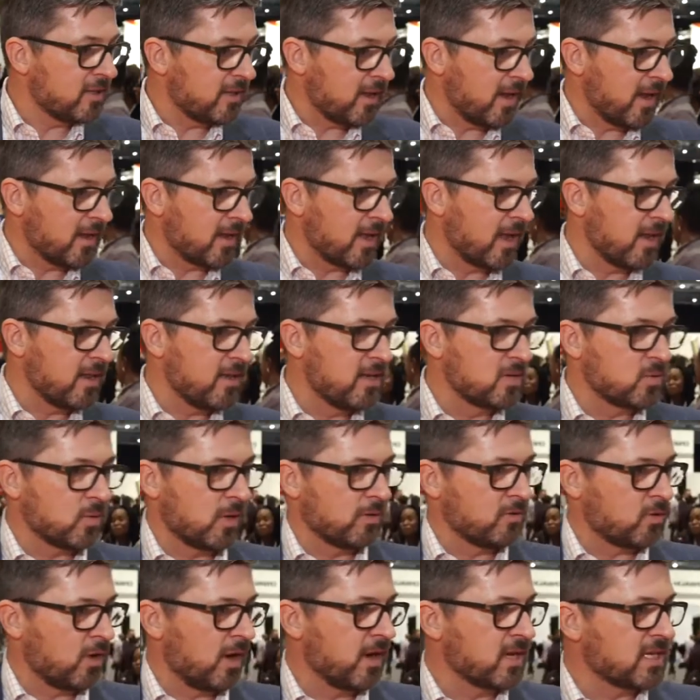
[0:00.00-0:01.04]
that I kind of use when I
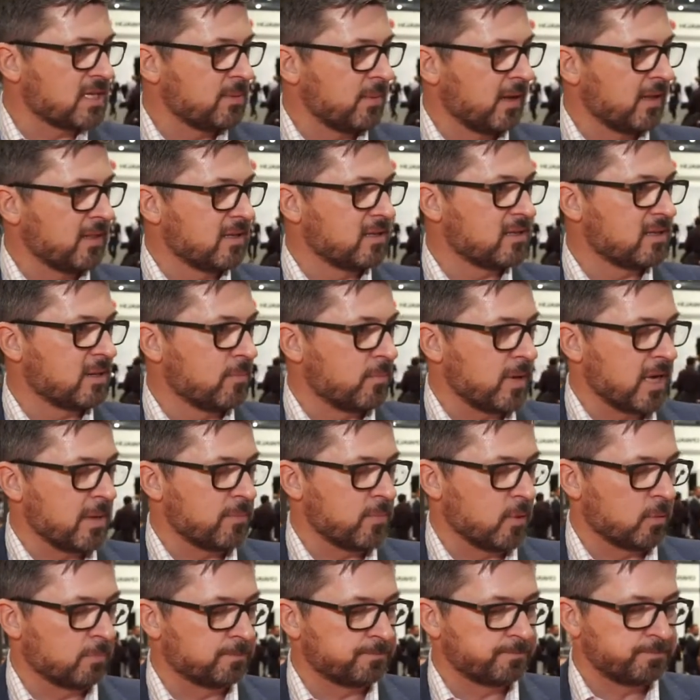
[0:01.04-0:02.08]
try to explain this to
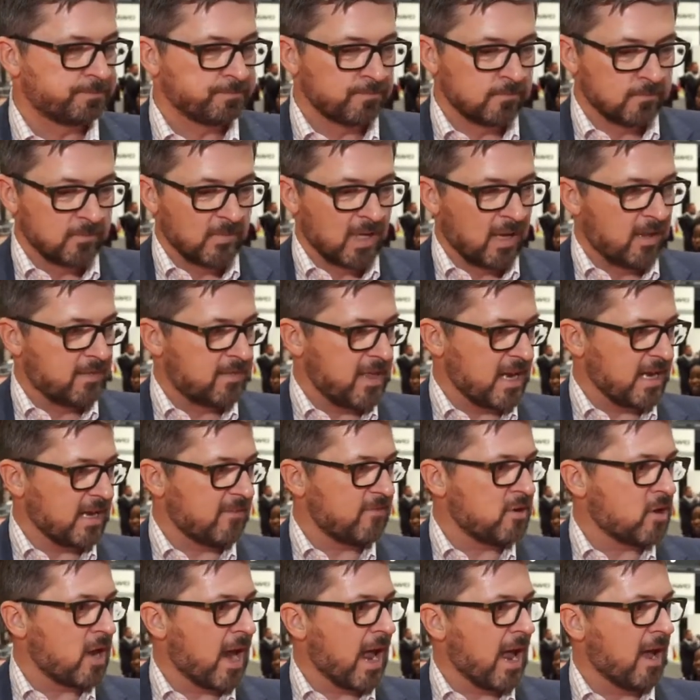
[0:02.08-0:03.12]
people. Think of
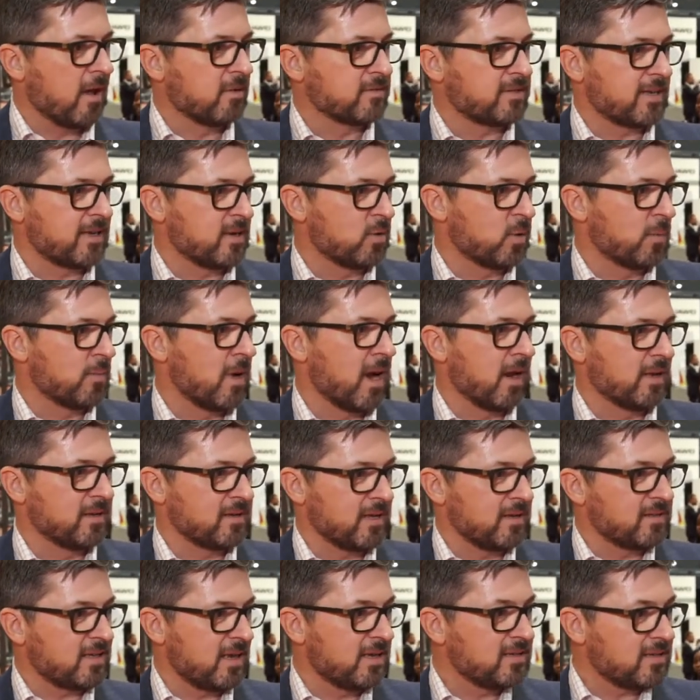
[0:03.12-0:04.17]
your house that you're
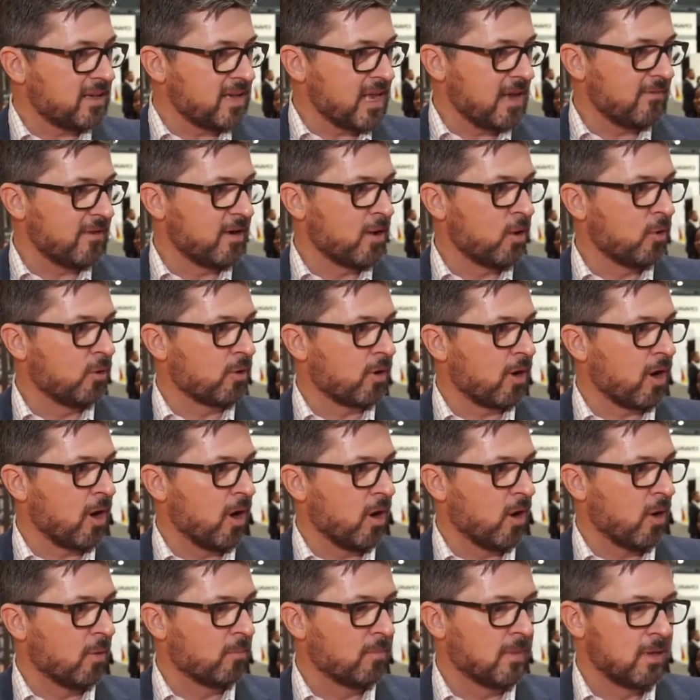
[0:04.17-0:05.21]
remodeling. Say you have an older
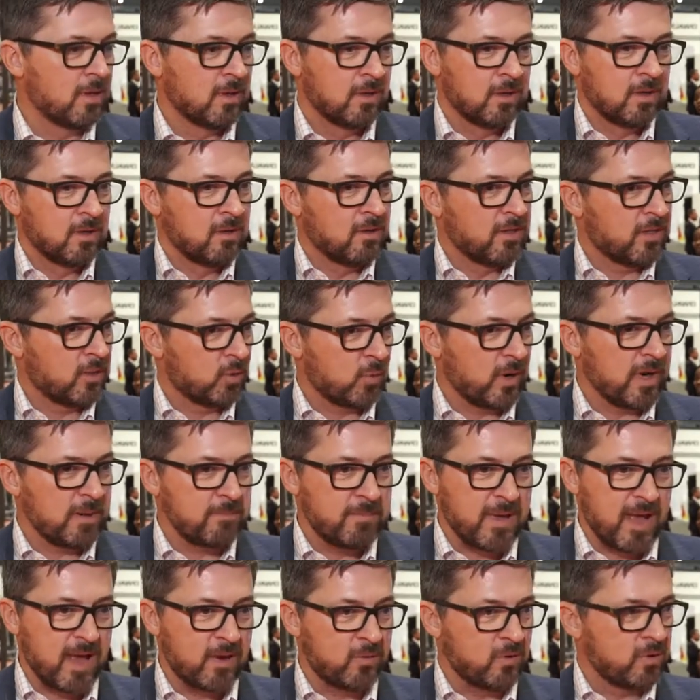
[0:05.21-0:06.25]
home, 3
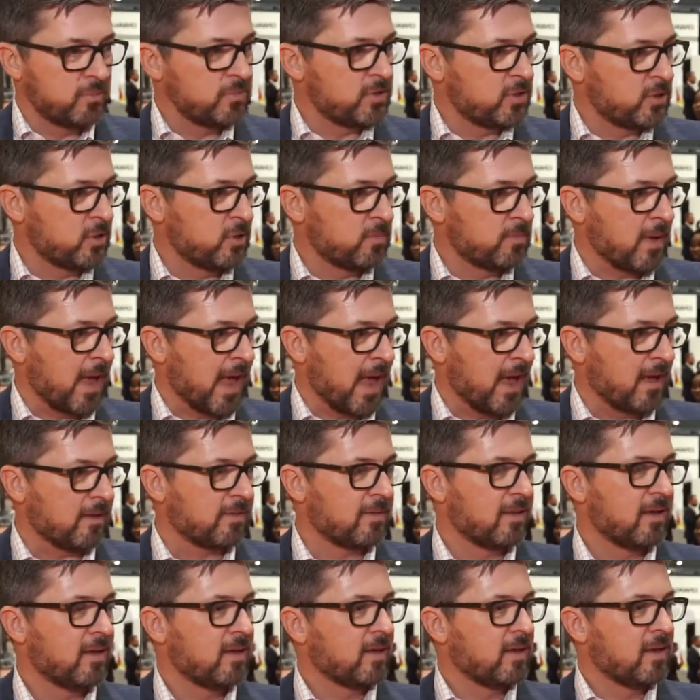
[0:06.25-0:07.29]
bedrooms, 2 bath,
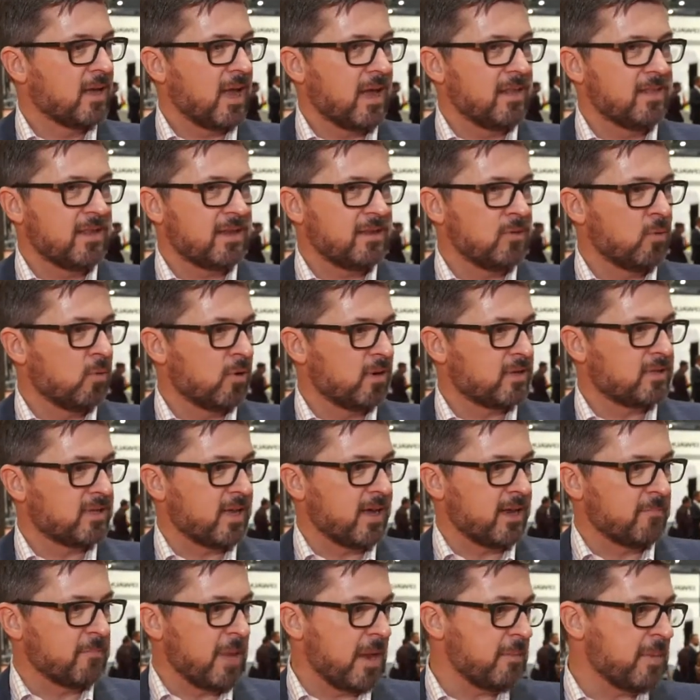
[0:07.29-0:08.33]
and then you want to
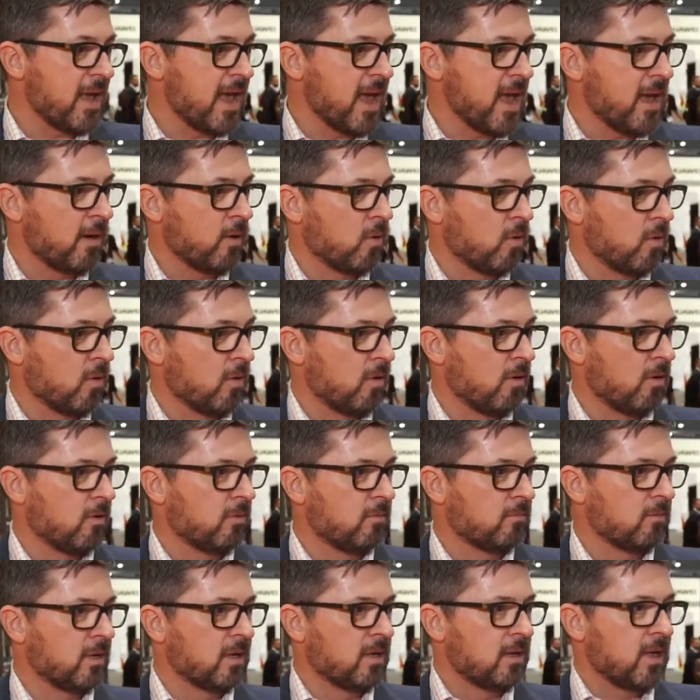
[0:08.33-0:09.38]
say maybe add
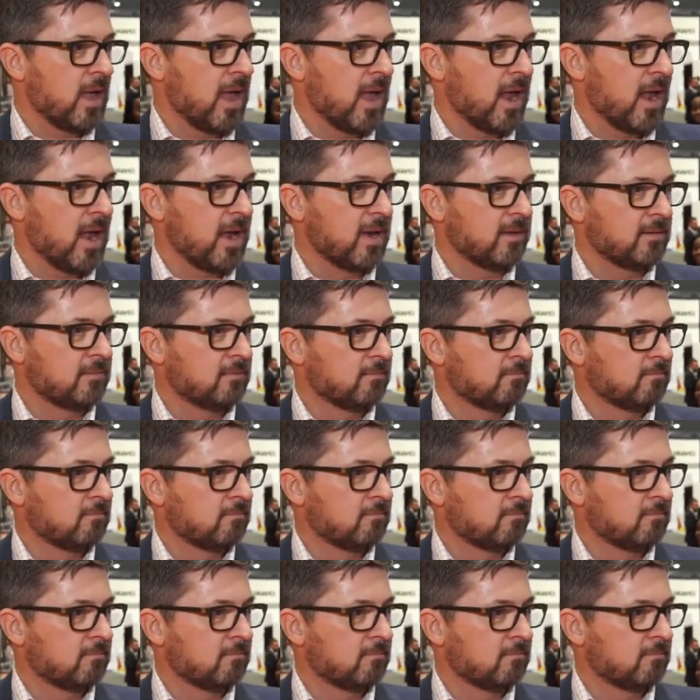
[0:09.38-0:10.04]
on a